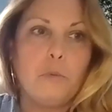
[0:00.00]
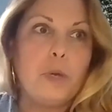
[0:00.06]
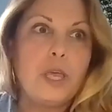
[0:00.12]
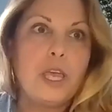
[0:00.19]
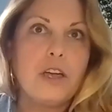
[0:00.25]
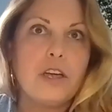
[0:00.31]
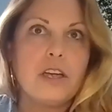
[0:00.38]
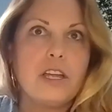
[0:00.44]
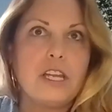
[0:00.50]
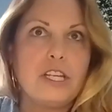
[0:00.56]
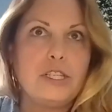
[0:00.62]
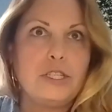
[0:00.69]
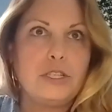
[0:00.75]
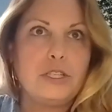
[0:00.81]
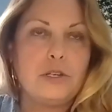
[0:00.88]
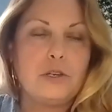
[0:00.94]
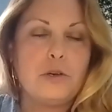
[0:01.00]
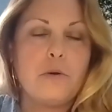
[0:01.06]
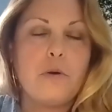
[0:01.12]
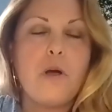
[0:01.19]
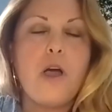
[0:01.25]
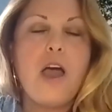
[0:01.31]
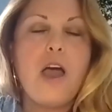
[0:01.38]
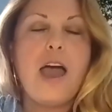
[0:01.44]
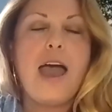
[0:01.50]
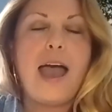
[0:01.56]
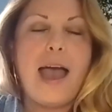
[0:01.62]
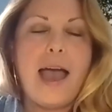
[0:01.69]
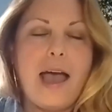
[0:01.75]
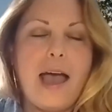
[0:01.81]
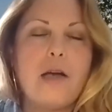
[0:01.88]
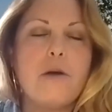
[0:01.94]
we are going to do
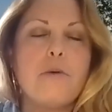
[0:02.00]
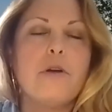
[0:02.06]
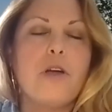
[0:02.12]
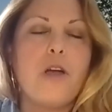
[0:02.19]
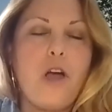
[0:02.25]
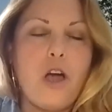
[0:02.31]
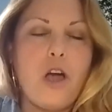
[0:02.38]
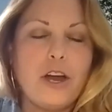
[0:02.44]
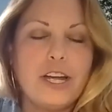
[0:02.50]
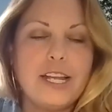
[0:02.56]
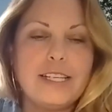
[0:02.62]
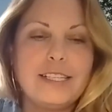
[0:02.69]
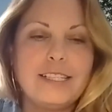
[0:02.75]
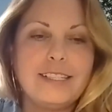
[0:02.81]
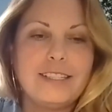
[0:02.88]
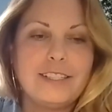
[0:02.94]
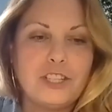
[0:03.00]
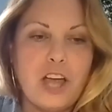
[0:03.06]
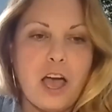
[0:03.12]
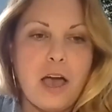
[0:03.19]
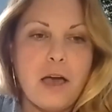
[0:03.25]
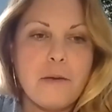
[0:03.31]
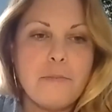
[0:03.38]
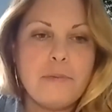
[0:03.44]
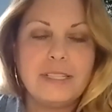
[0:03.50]
our hardest job.